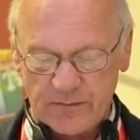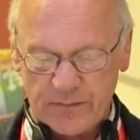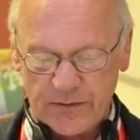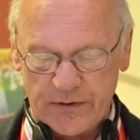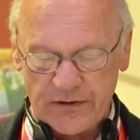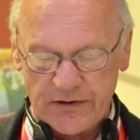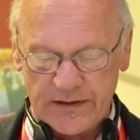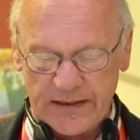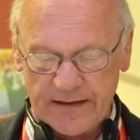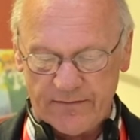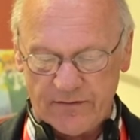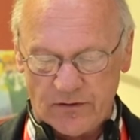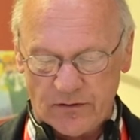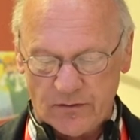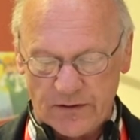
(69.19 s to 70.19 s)
a bird's eye
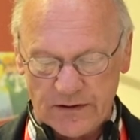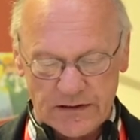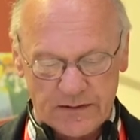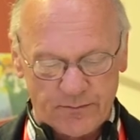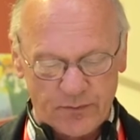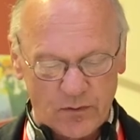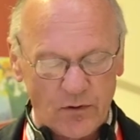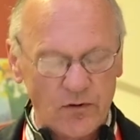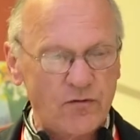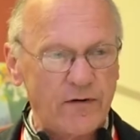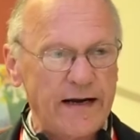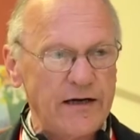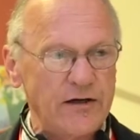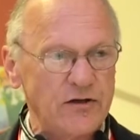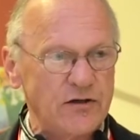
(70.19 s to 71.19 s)
view is the broad
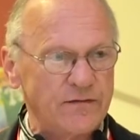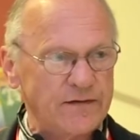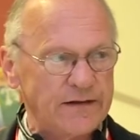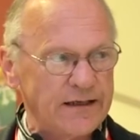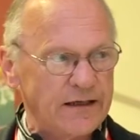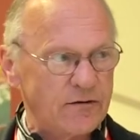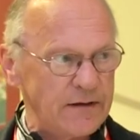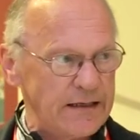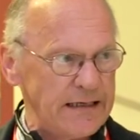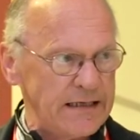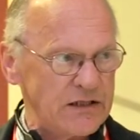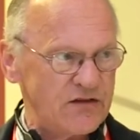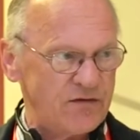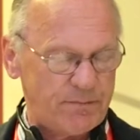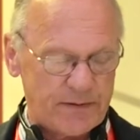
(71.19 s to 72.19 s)
range of
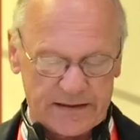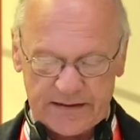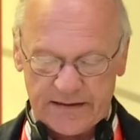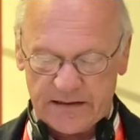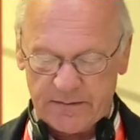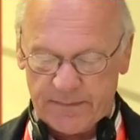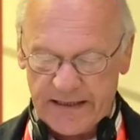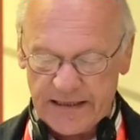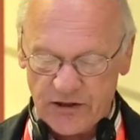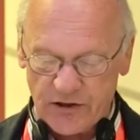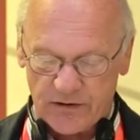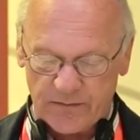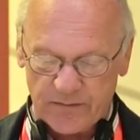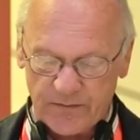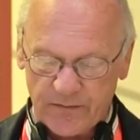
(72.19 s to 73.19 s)
degrees of
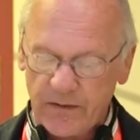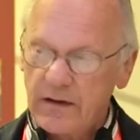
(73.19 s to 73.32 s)
participation